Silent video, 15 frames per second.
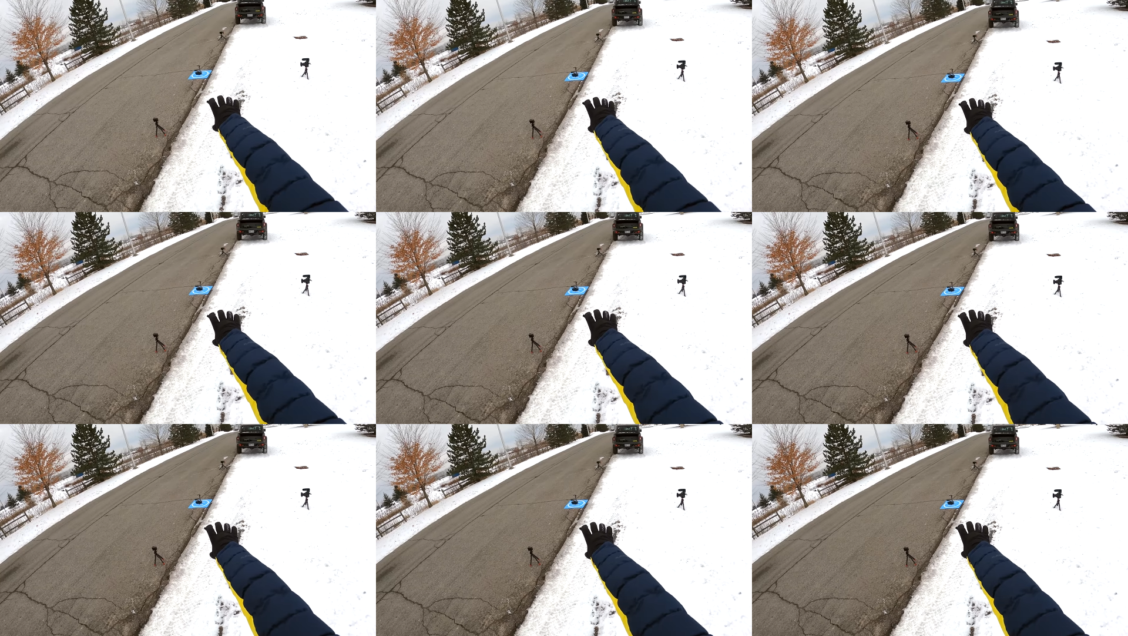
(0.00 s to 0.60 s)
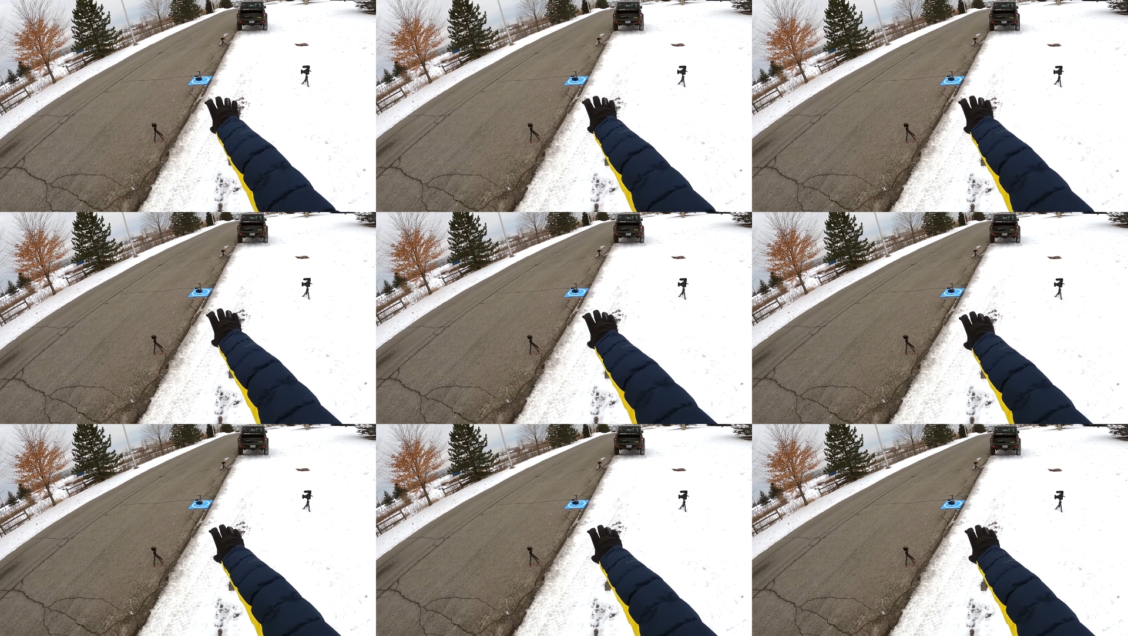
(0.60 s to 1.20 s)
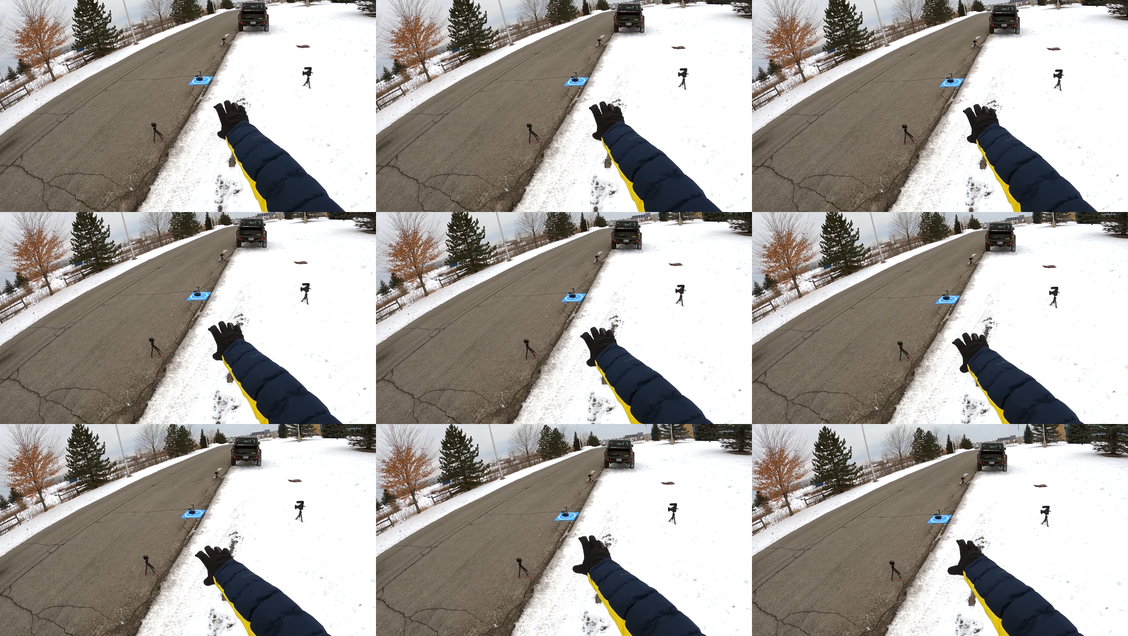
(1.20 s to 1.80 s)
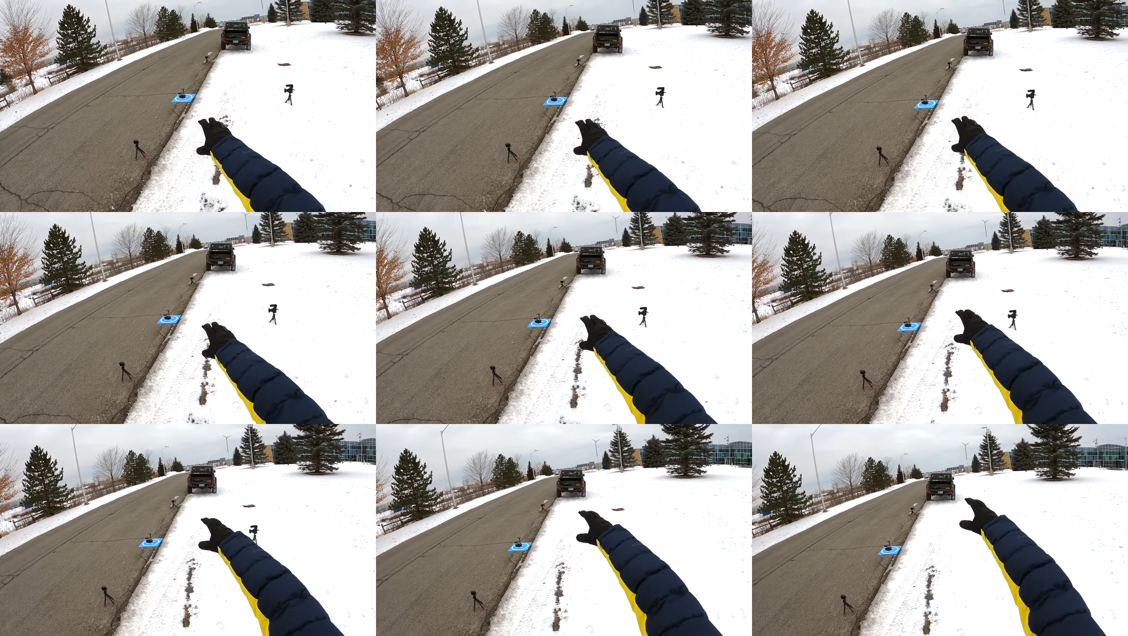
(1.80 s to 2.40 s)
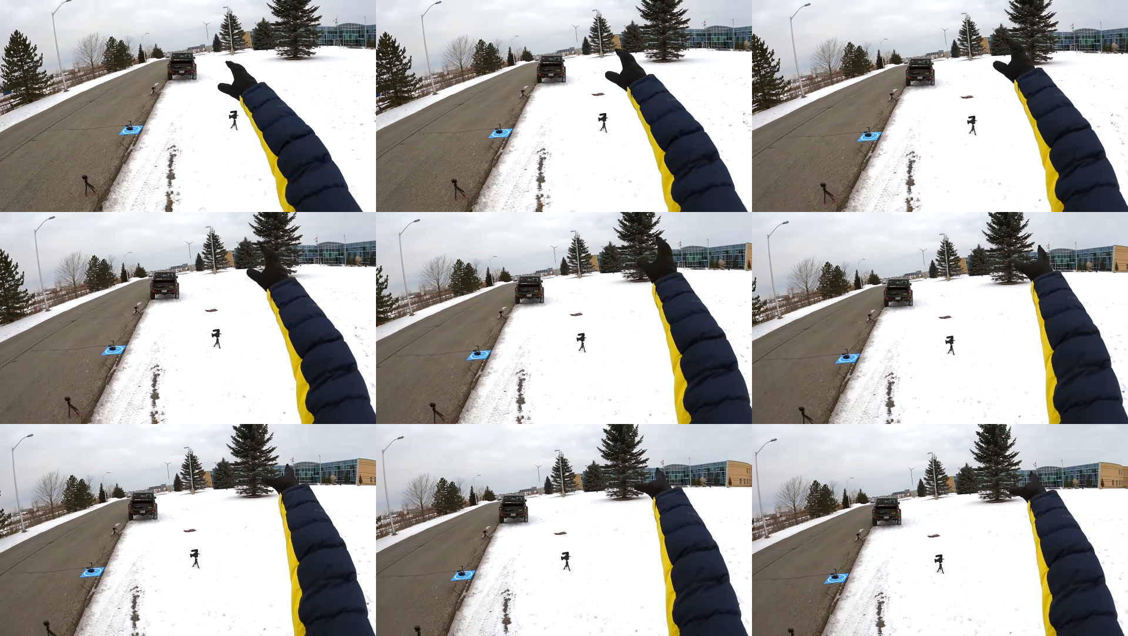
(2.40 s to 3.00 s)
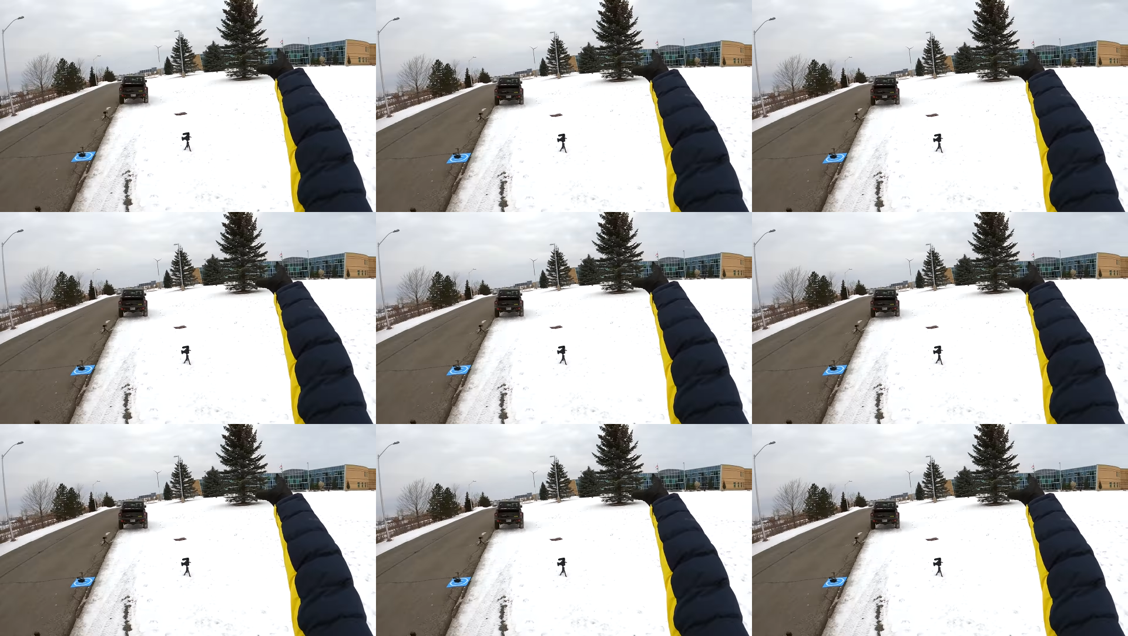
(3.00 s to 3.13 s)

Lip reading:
[unreadable: no face in view]